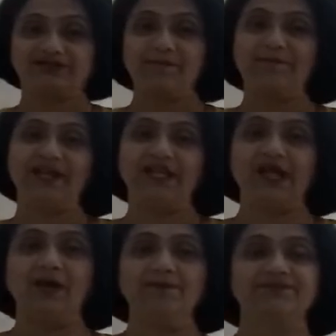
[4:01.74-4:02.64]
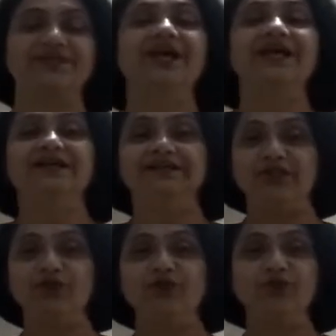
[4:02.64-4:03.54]
somebody comes,
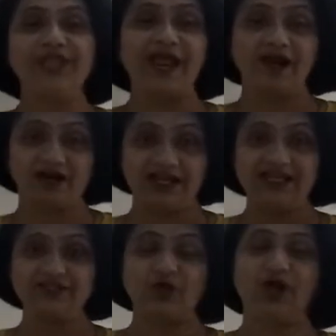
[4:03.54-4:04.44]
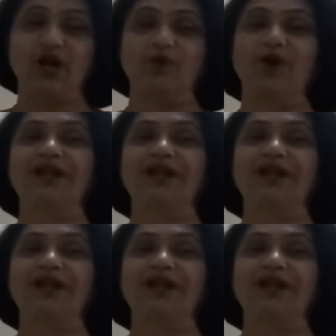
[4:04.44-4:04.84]
you do his or her